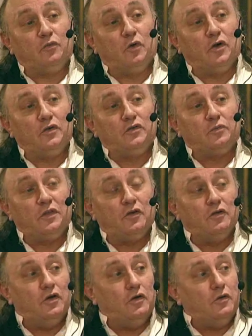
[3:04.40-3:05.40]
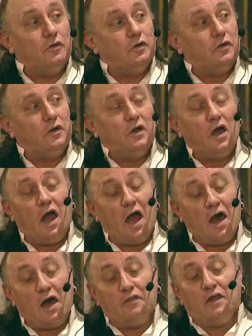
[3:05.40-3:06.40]
words when they're new,
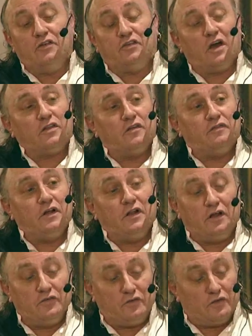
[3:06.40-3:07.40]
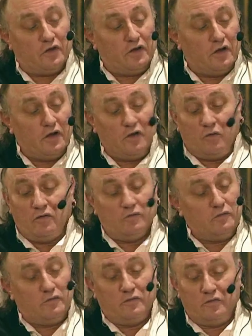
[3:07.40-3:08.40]
and they check the feelings,
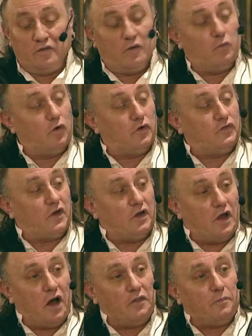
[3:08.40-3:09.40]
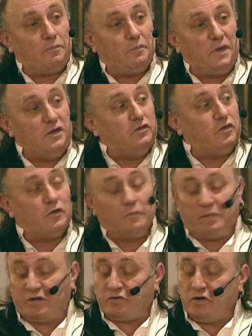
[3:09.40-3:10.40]
the words on the internal
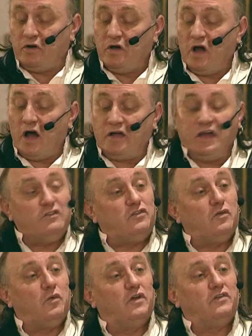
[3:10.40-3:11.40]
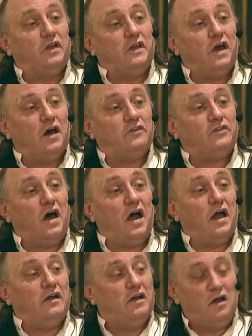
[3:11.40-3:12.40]
picture against the ones on the
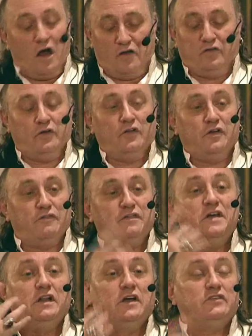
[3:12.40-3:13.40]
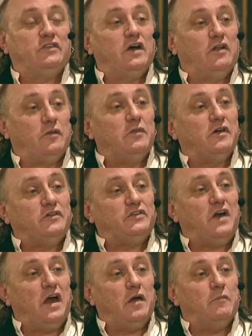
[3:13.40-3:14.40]
outside until their feelings tell them they're the
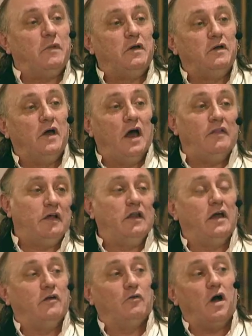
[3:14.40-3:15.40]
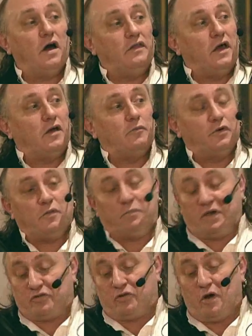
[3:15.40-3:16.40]
same. And then later on, they can put the
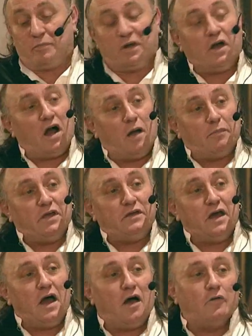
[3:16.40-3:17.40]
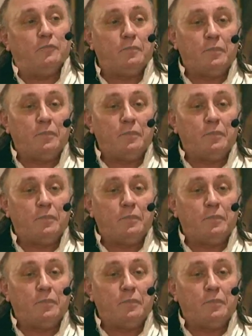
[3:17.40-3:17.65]
picture up and copy it down.